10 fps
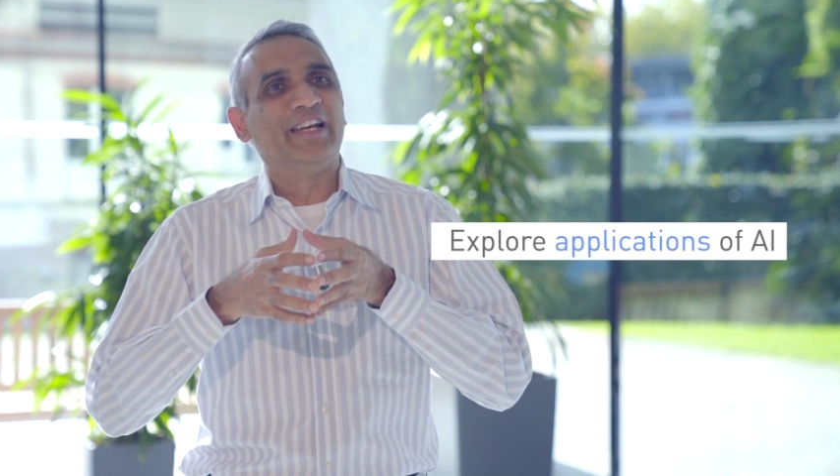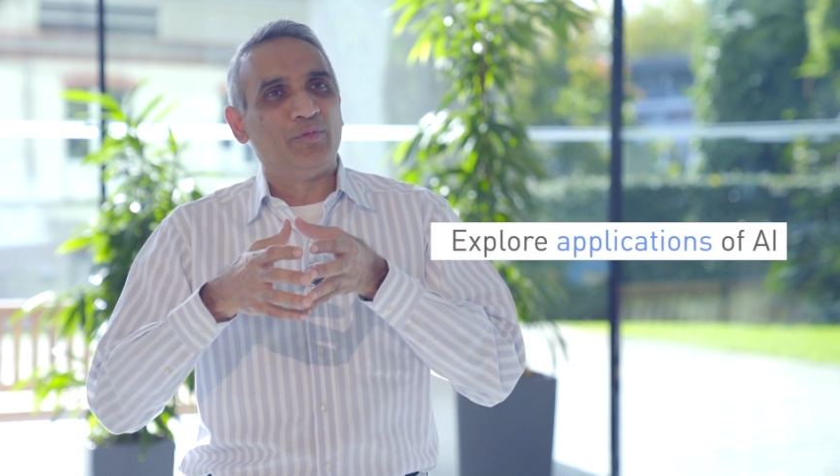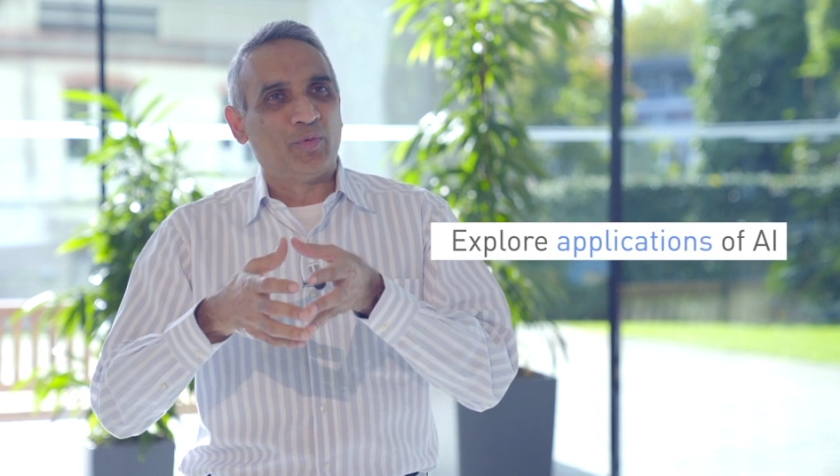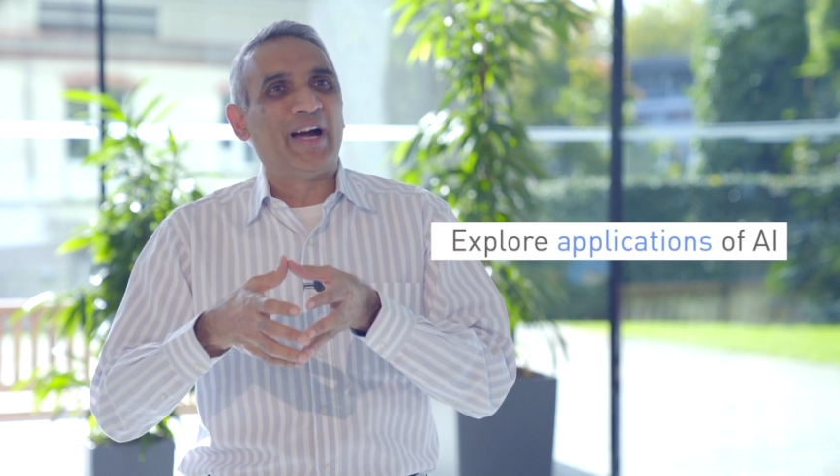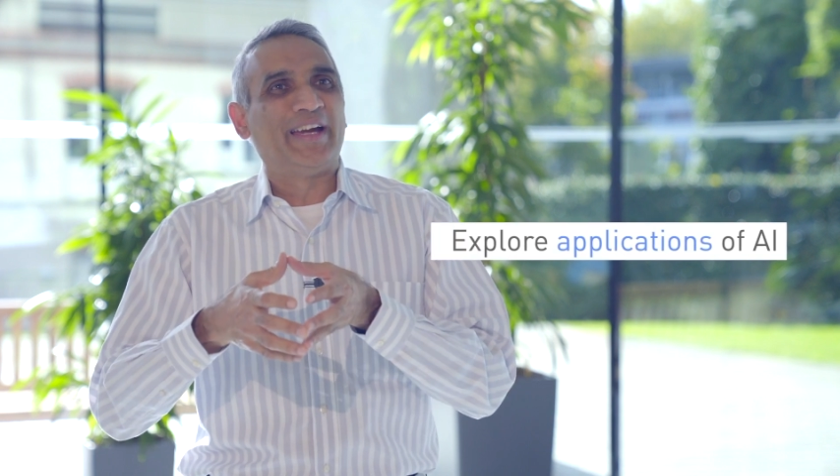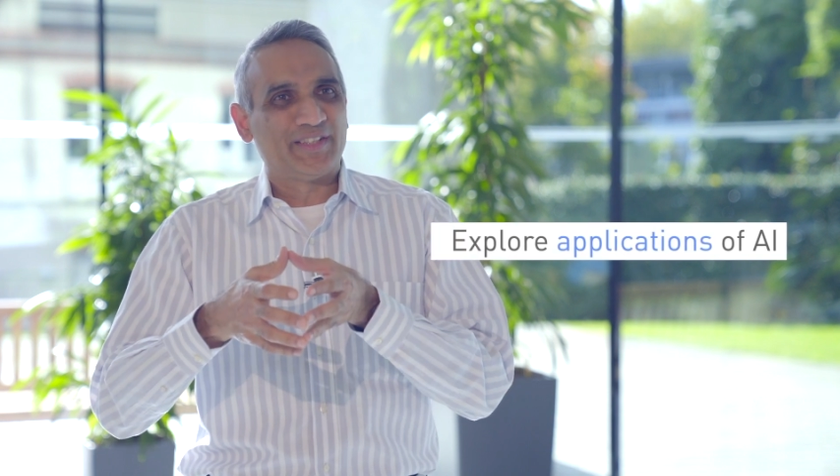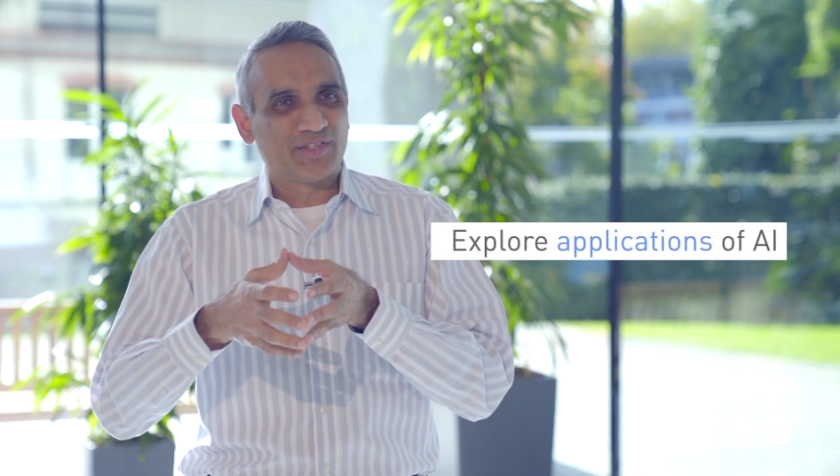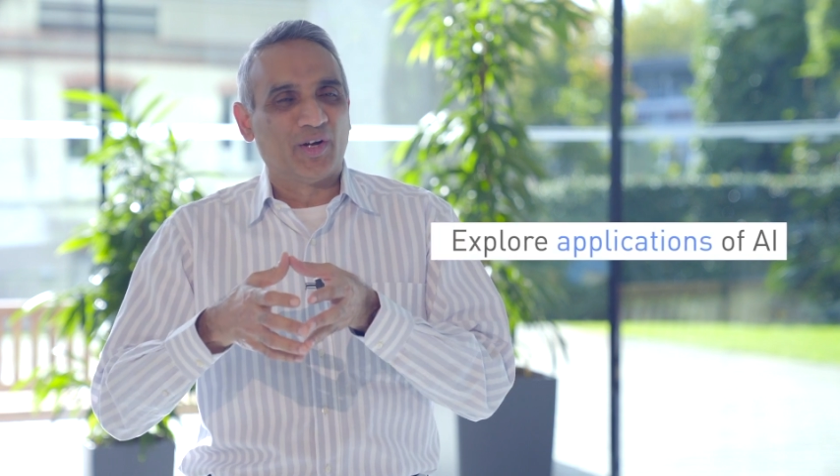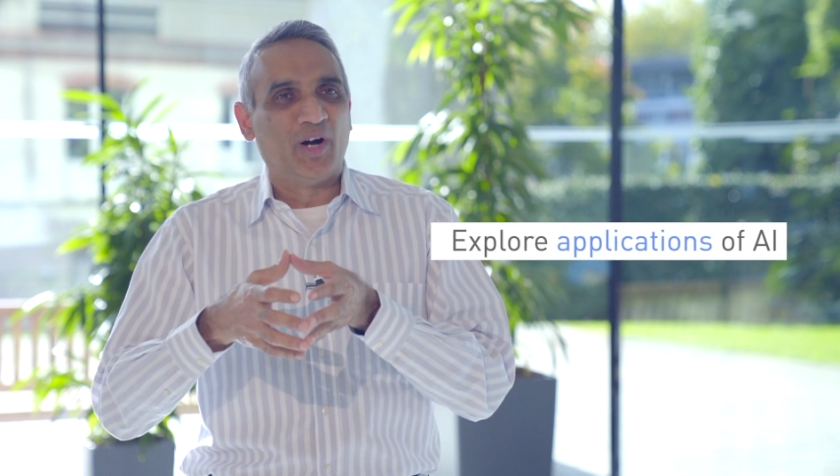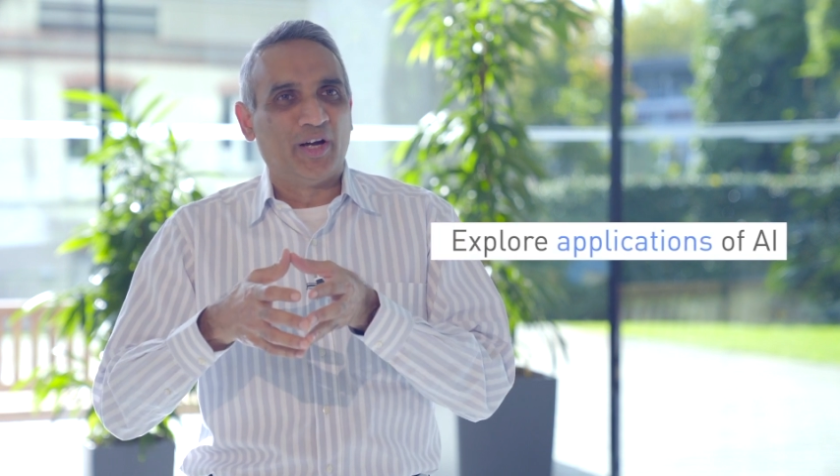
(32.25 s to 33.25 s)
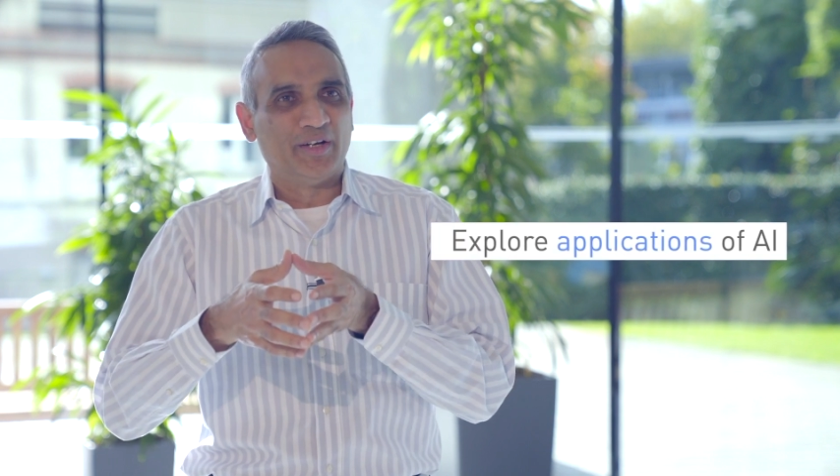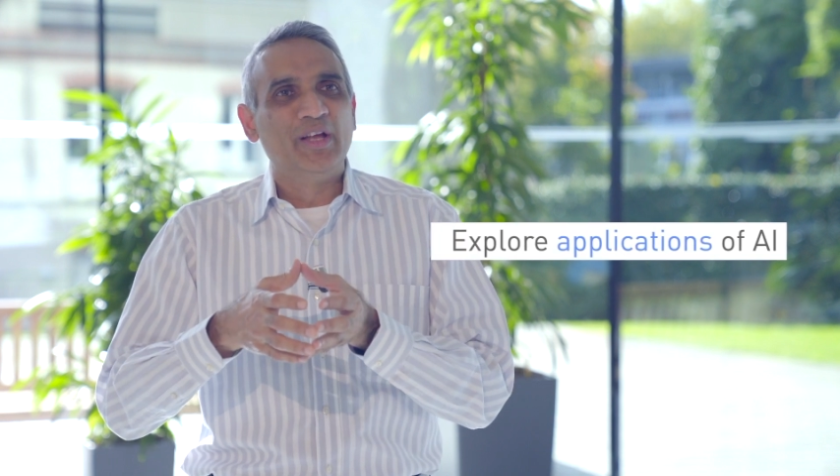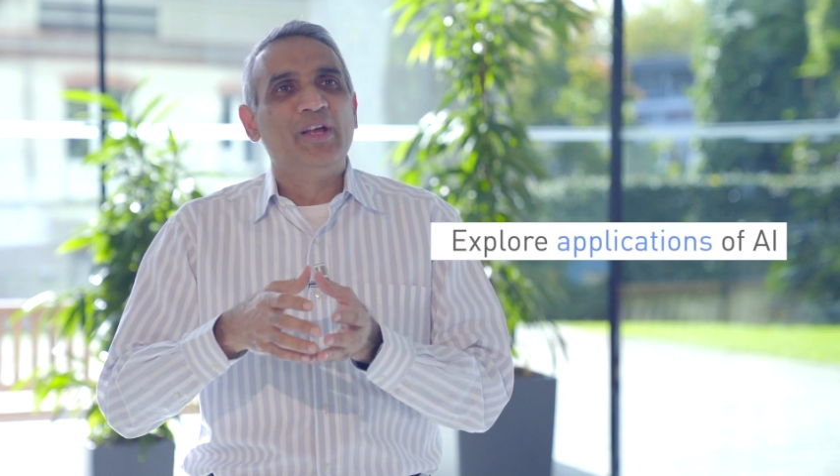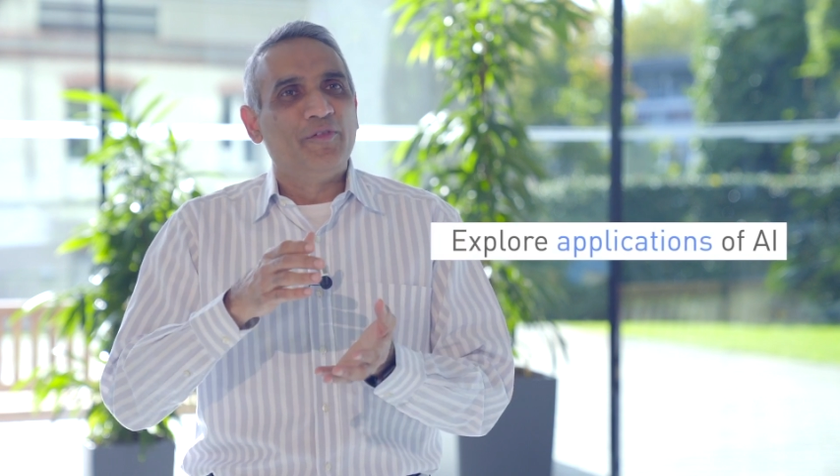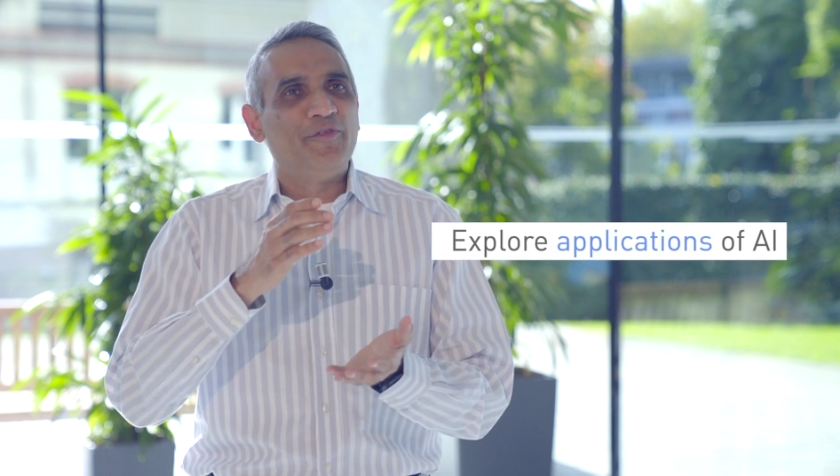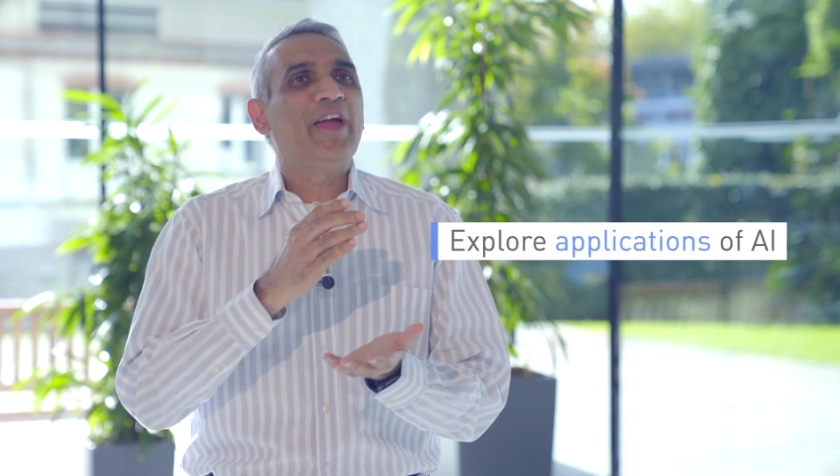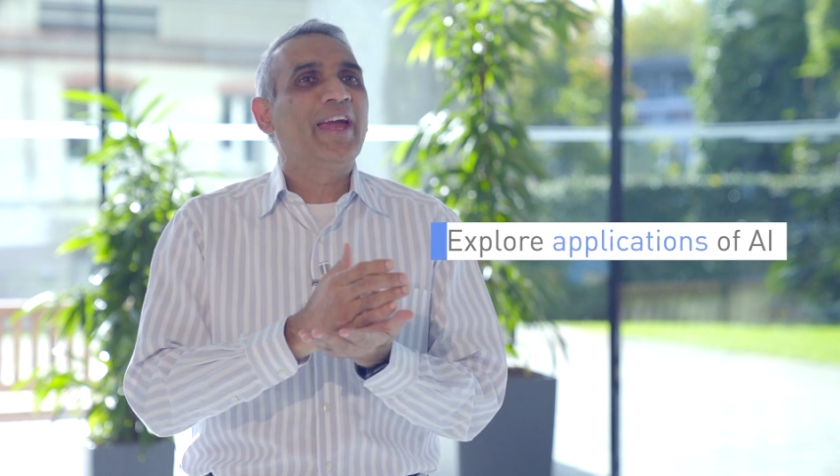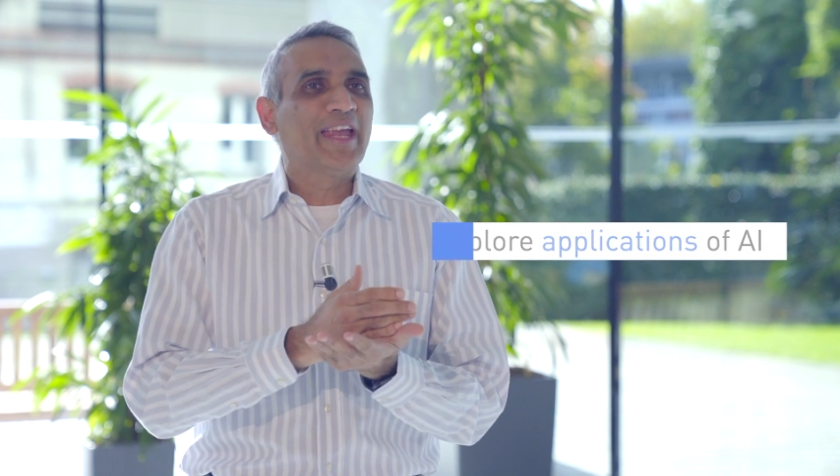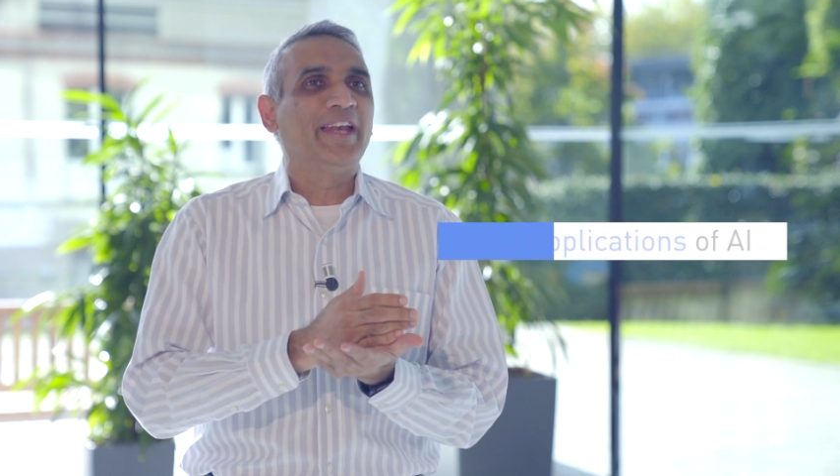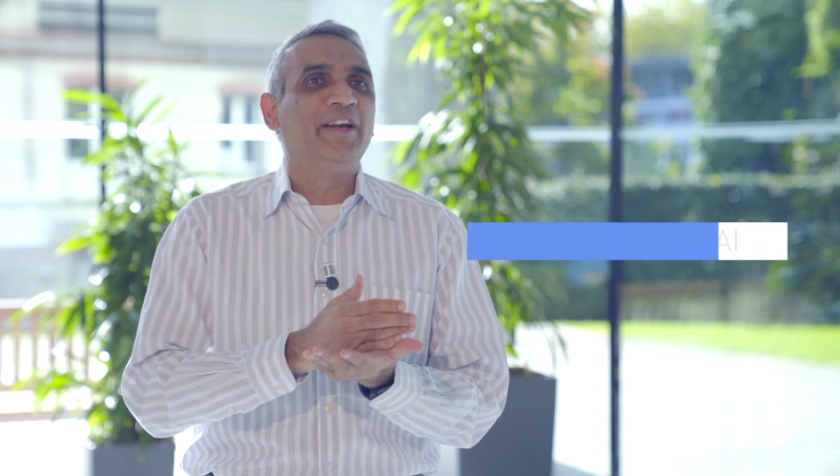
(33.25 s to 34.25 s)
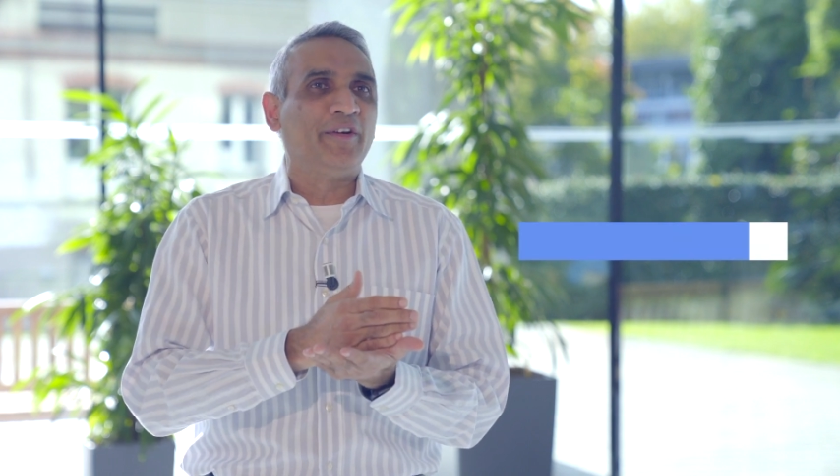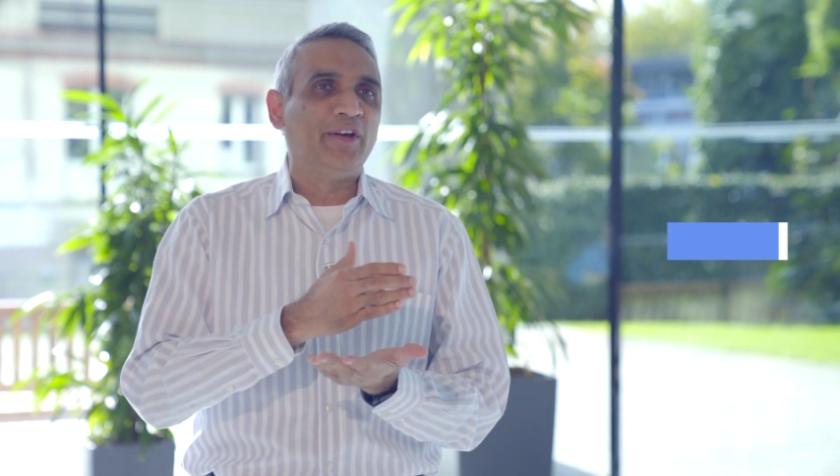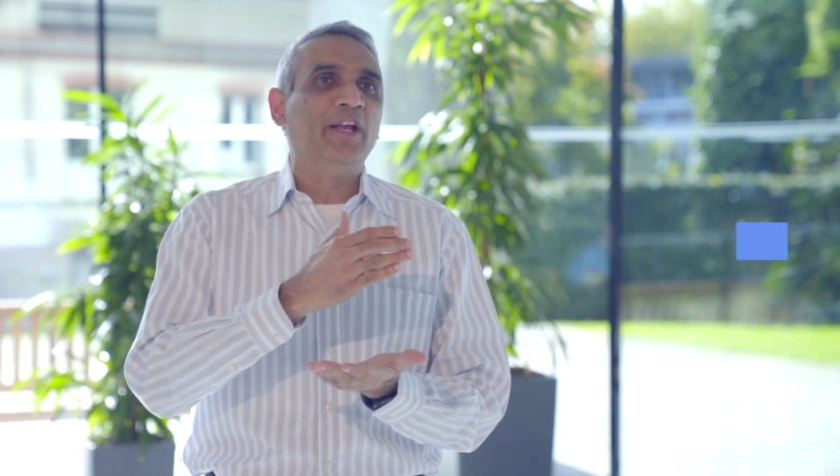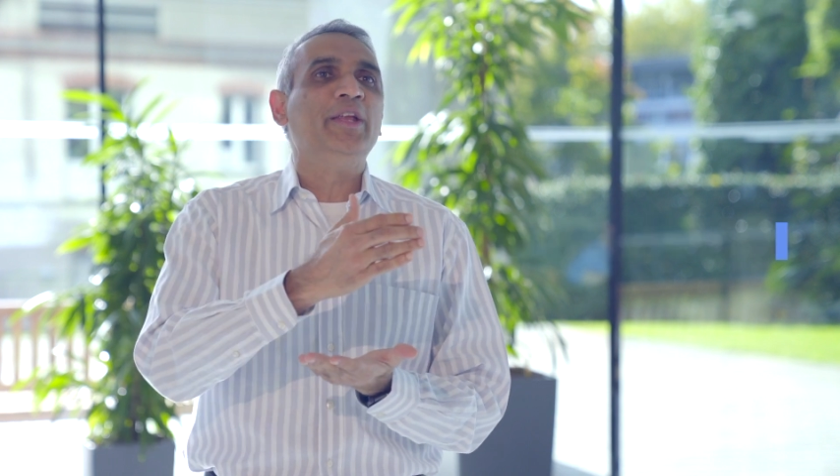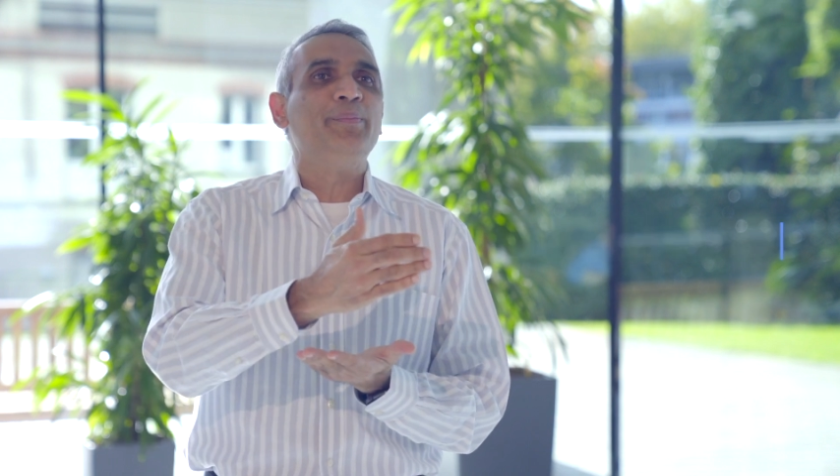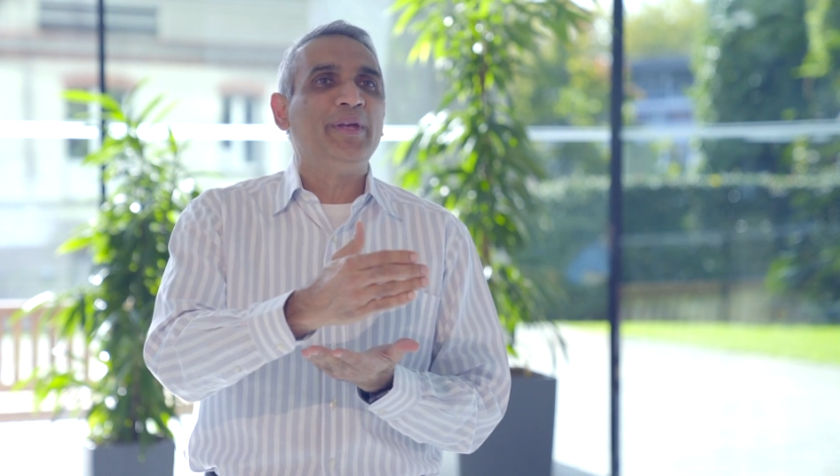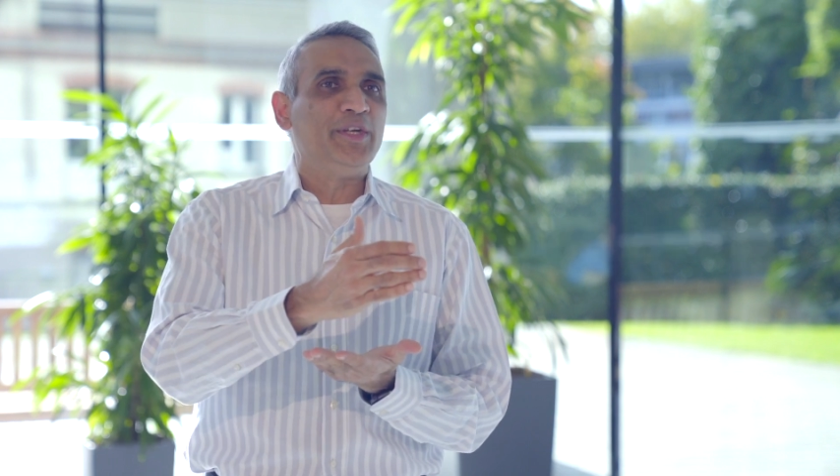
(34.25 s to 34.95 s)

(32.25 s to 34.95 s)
advice on where can it really be